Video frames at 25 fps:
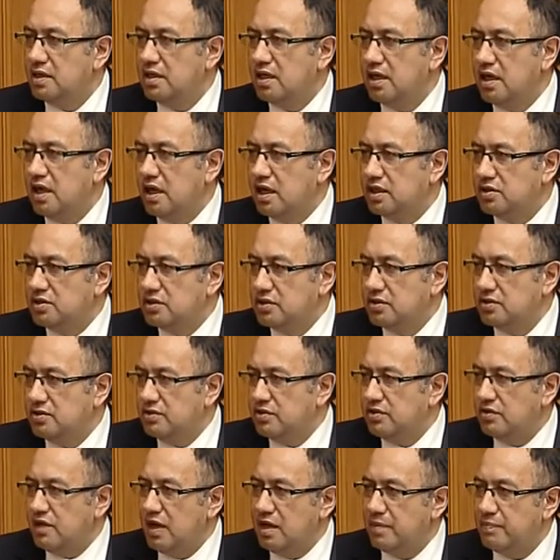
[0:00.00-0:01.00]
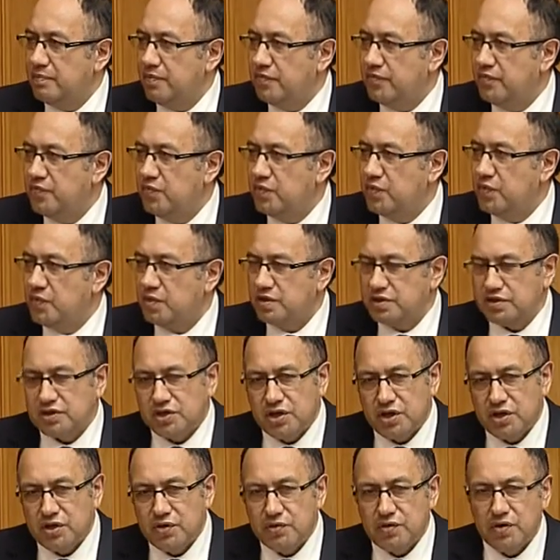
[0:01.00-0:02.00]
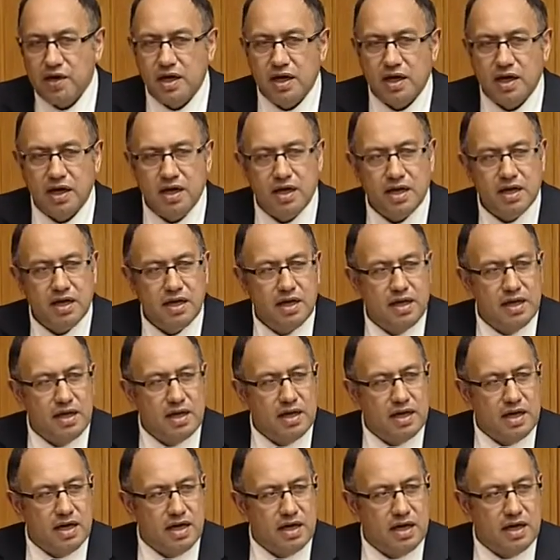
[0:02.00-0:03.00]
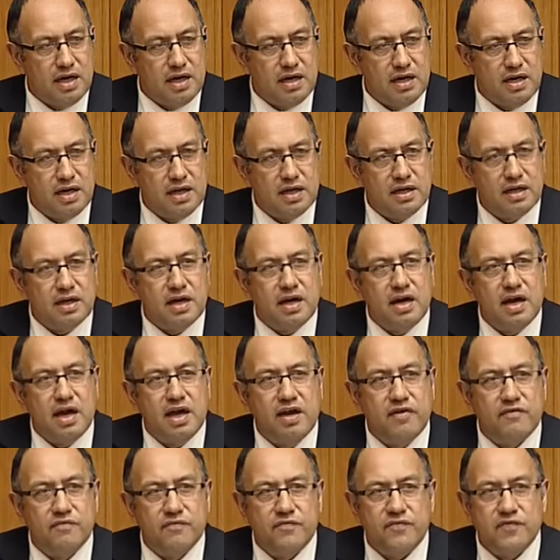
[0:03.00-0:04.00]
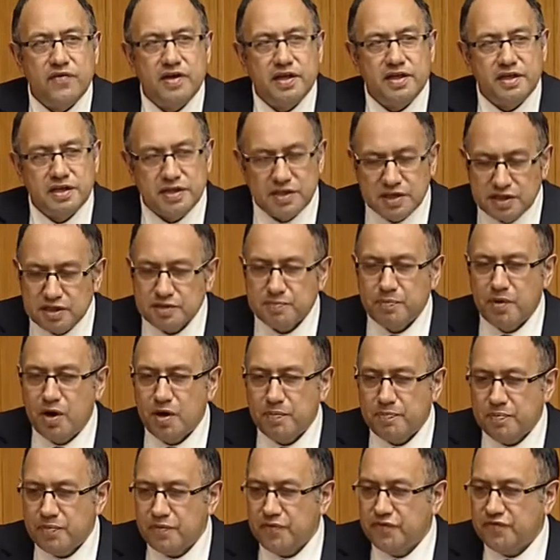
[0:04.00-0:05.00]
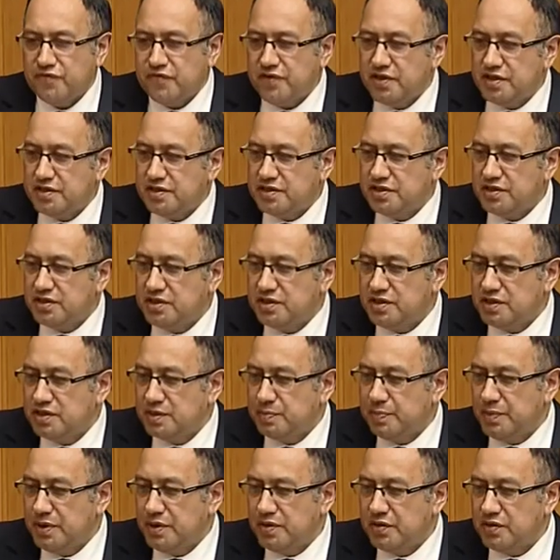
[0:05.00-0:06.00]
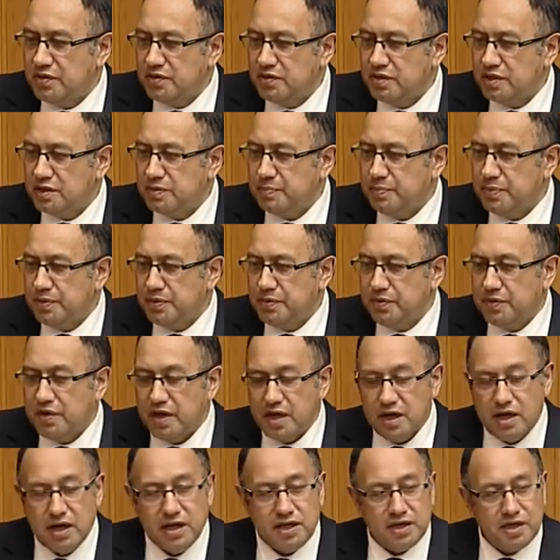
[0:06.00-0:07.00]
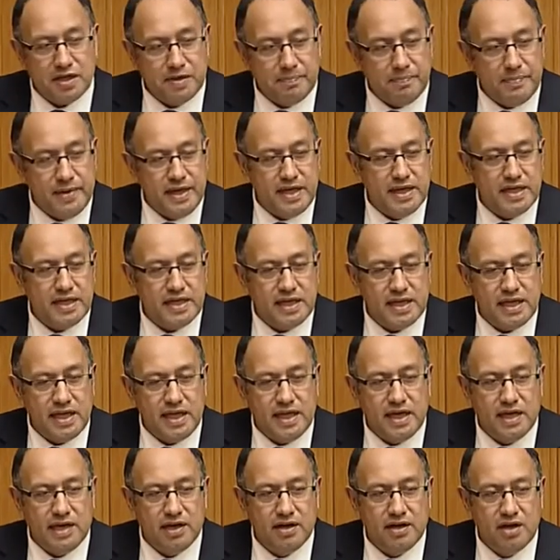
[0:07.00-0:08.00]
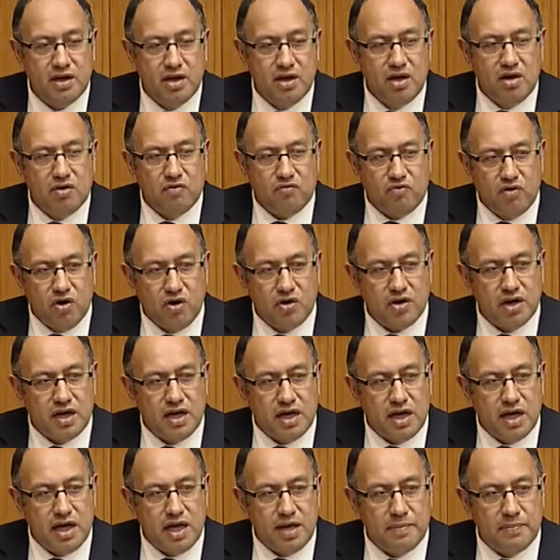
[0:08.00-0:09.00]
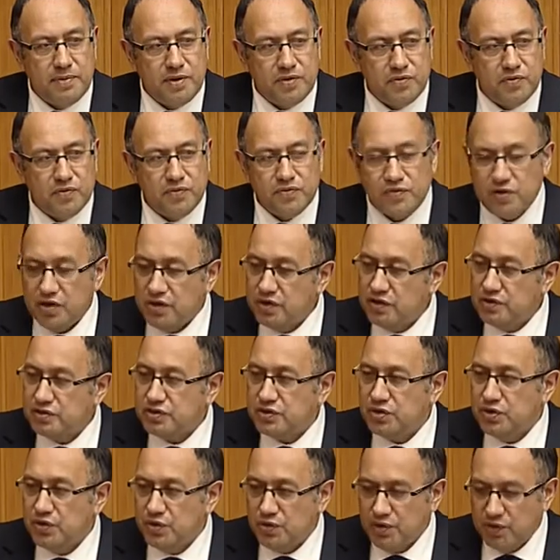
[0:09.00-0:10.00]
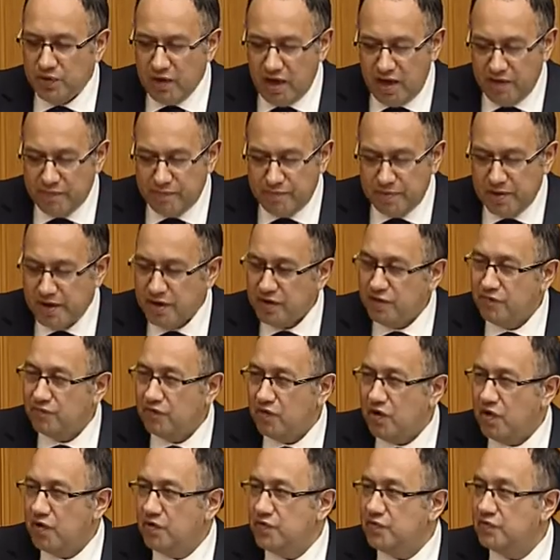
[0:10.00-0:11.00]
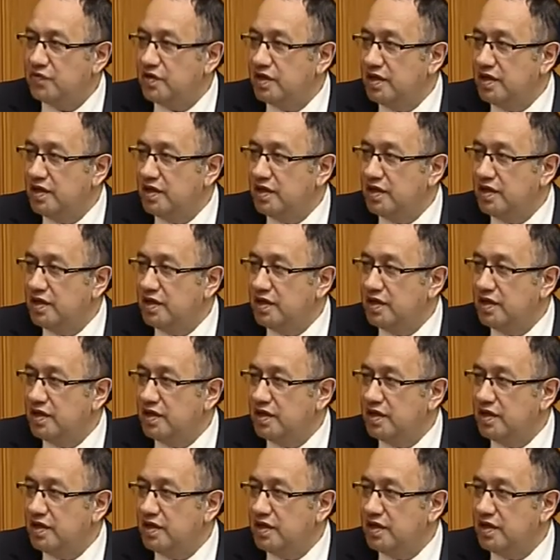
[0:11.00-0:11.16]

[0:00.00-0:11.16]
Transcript: uh, to do that before. And so uh, uh, I, I, have, uh, it is my privilege to speak on this bill. I commend again Rocket Lab and all those who have been involved